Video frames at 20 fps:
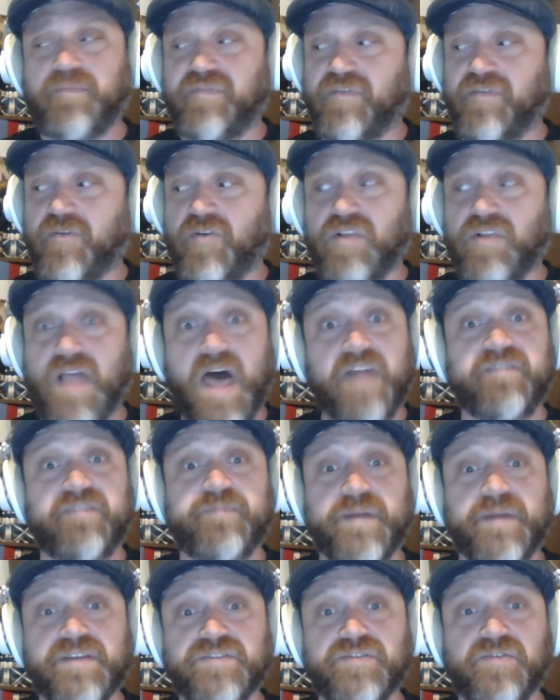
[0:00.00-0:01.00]
for a lot of
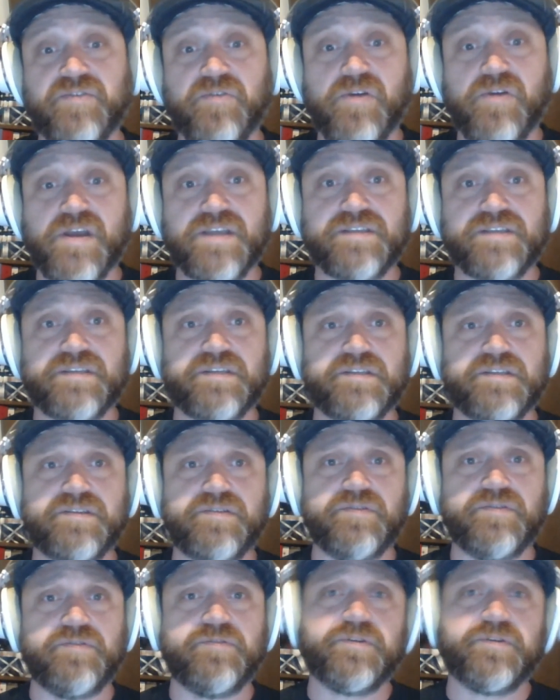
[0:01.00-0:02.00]
my stories is
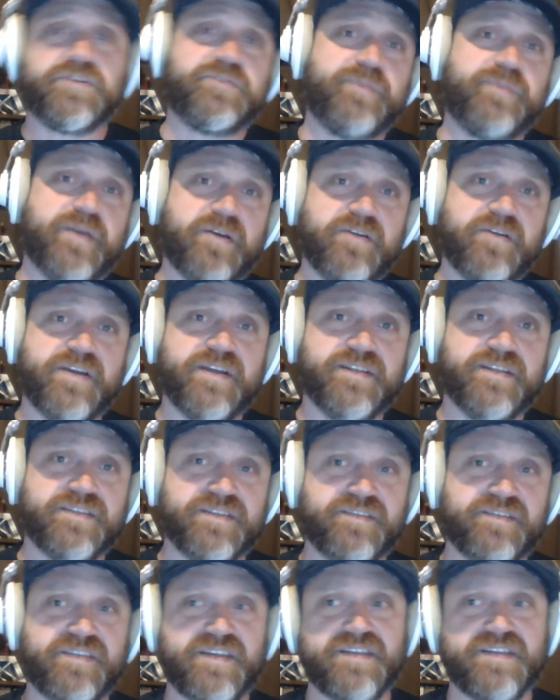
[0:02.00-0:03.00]
through experience
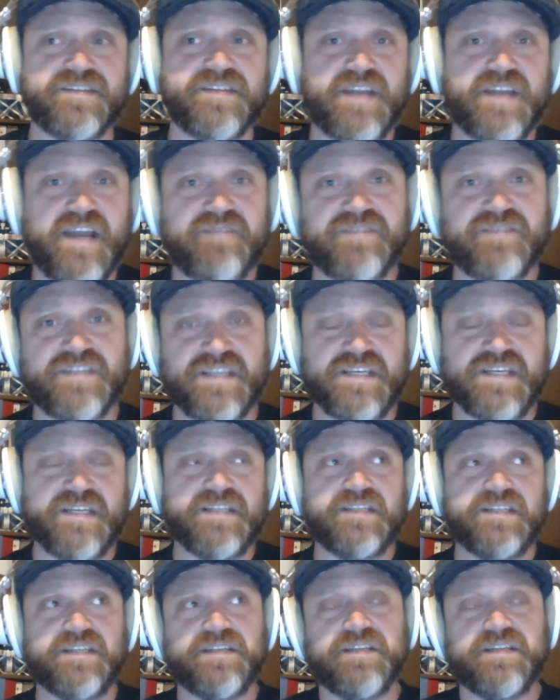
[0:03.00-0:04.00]
and things that I've
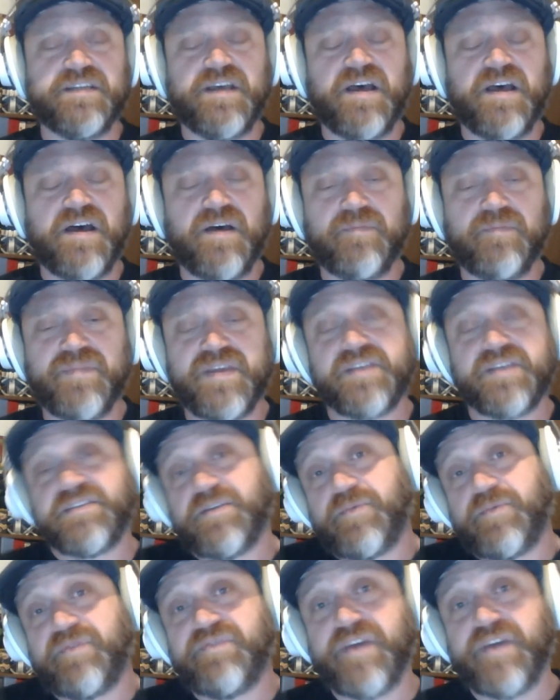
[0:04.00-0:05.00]
seen and um, things
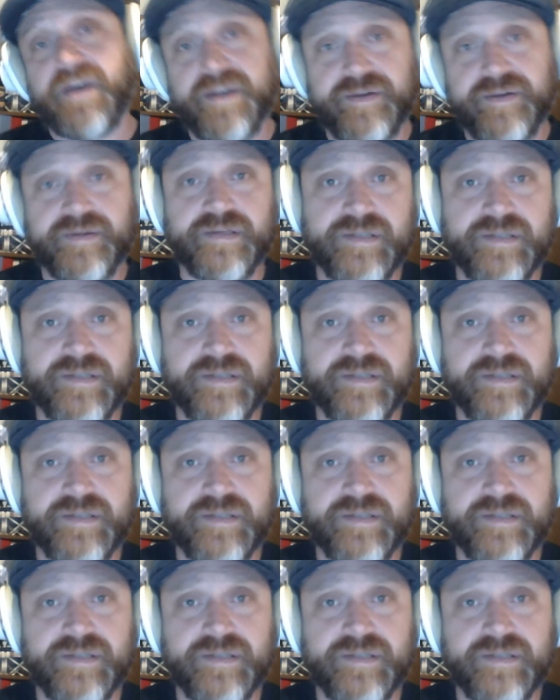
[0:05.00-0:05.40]
that we've done.